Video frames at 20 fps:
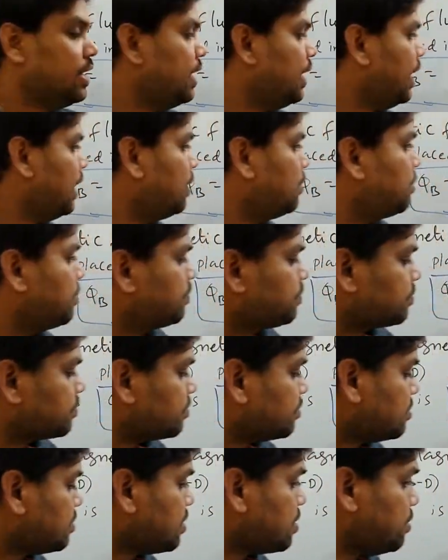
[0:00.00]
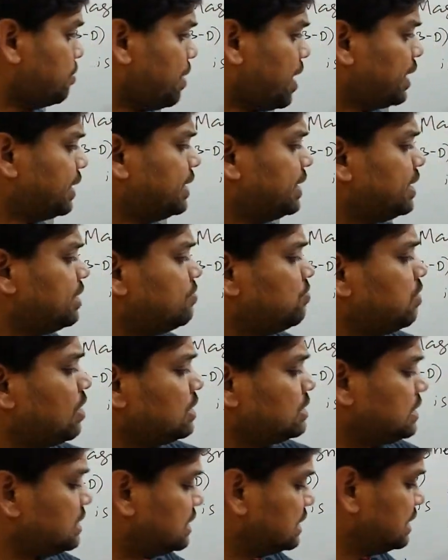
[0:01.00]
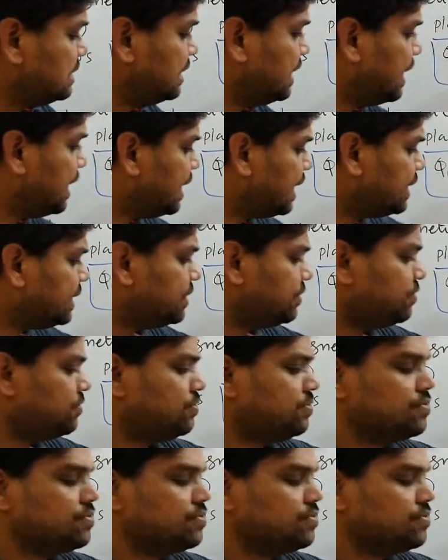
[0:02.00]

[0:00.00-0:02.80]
and magnetic flux is negative